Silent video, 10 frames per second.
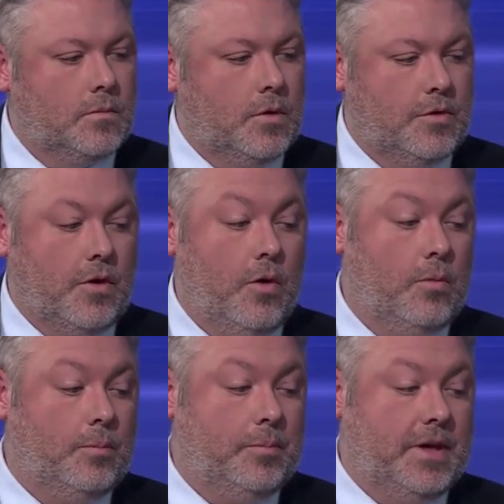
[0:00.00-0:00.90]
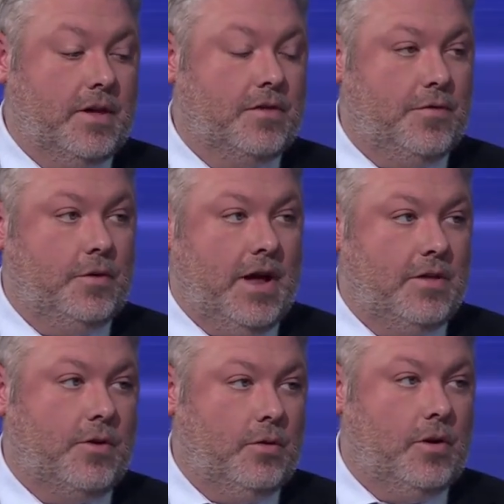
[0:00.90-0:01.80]
So, because food and
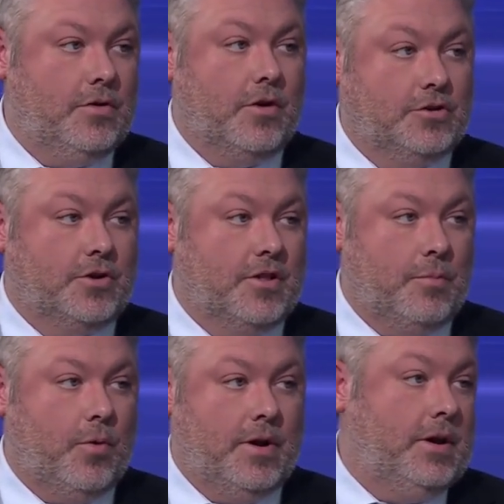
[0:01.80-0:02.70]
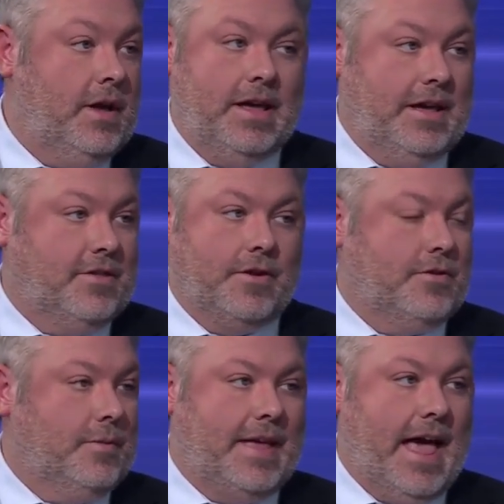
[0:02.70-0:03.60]
household goods are transported, it
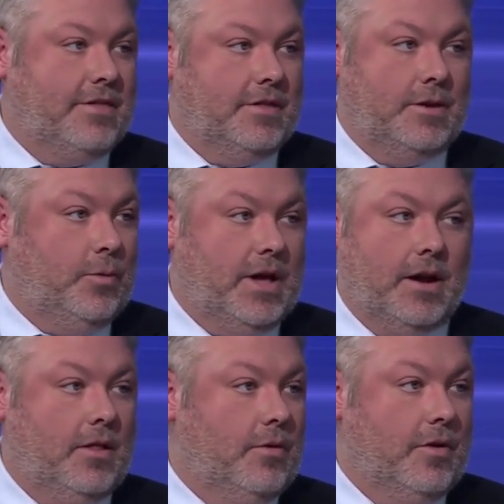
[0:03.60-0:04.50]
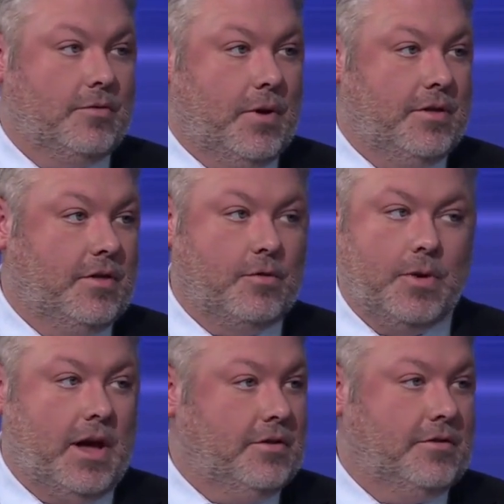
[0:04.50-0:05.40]
starts with gasoline. We got to lower those prices.
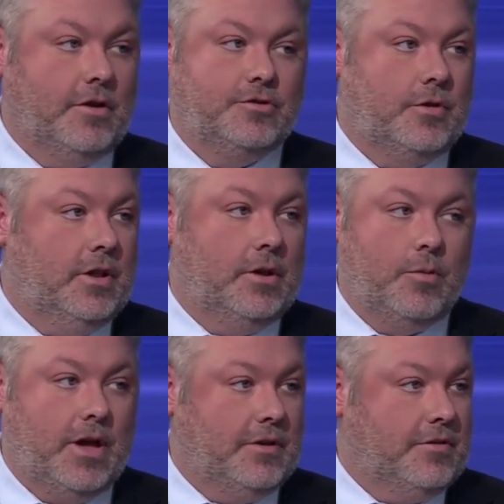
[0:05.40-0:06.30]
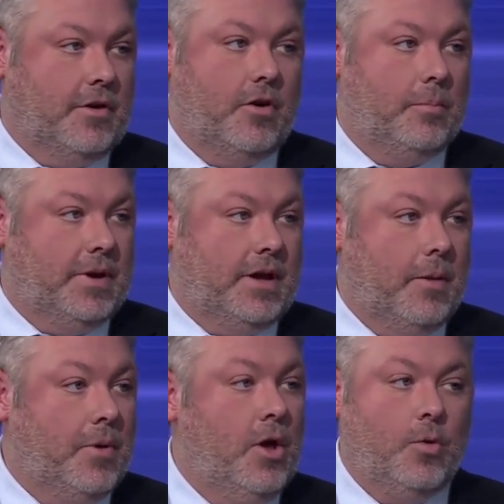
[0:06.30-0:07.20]
We got to start drilling. We got to start opening
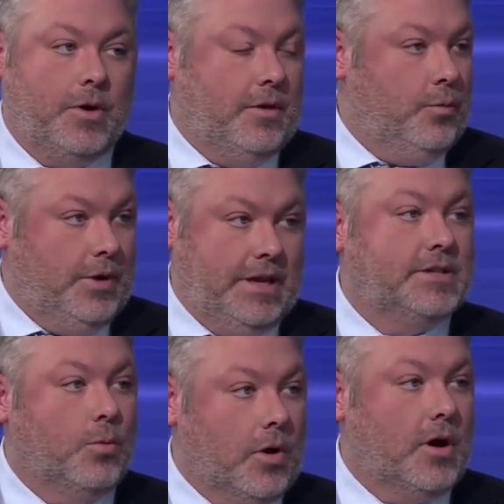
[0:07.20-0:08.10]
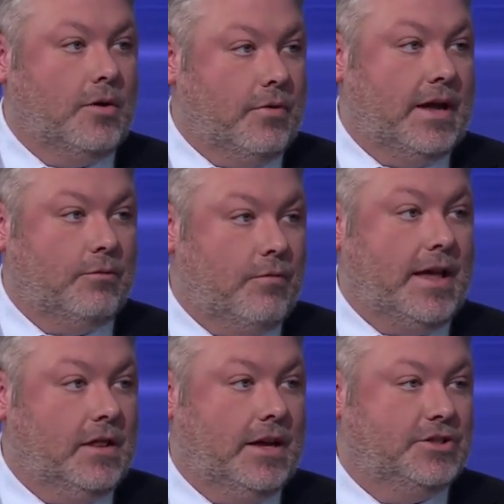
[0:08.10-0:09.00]
up. We, we need to work on re
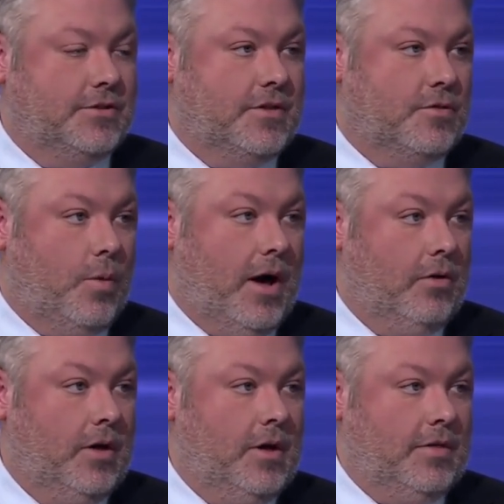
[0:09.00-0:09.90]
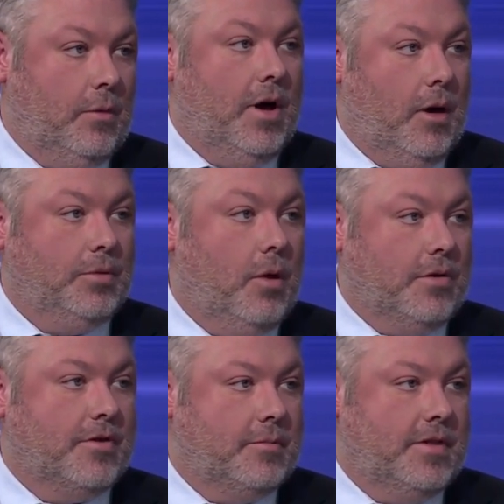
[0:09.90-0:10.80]
regulations as well that will help
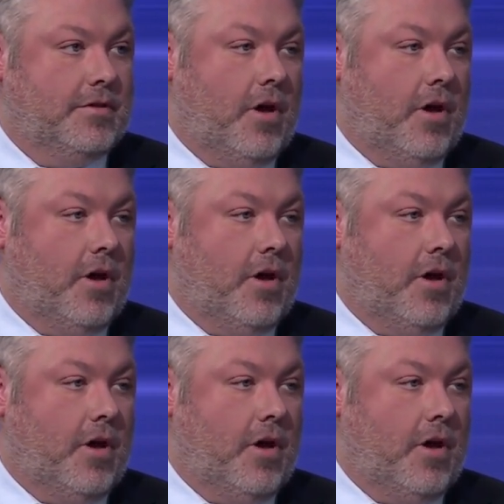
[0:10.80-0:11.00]
lower some of these